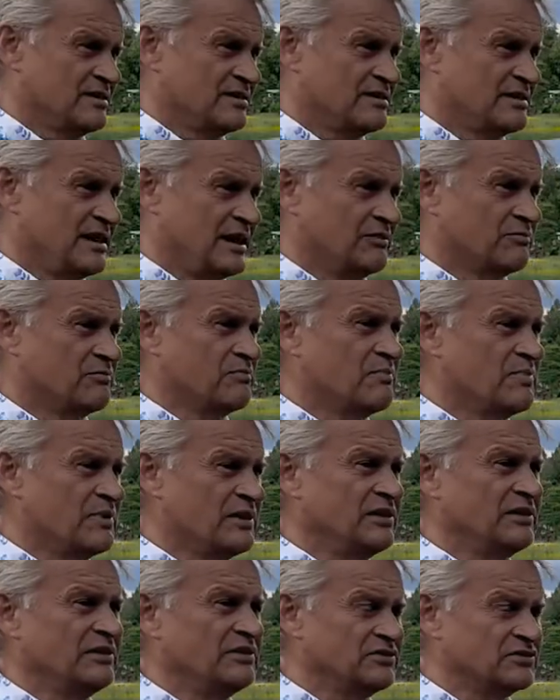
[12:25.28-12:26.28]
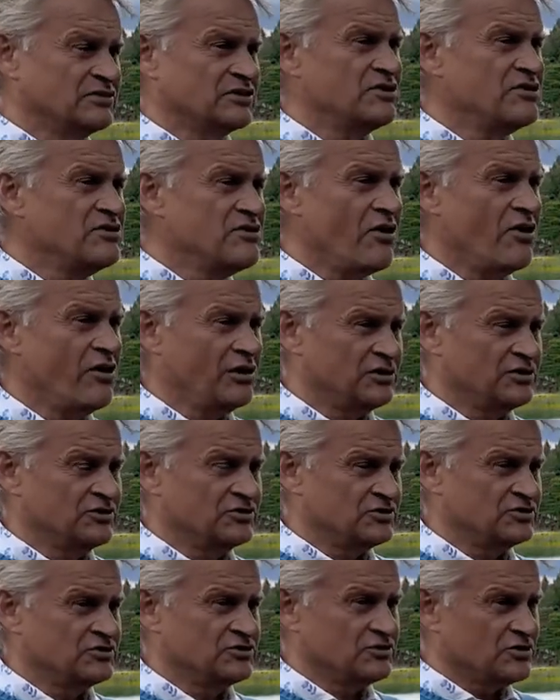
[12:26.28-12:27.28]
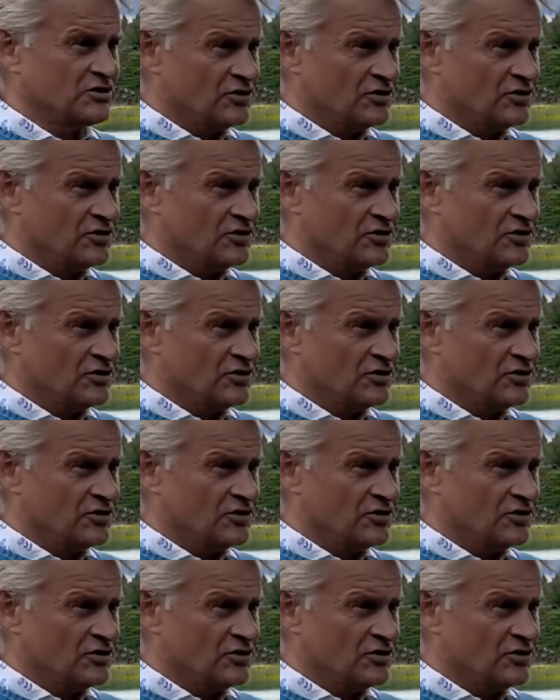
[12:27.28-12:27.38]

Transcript: that builds a knowledge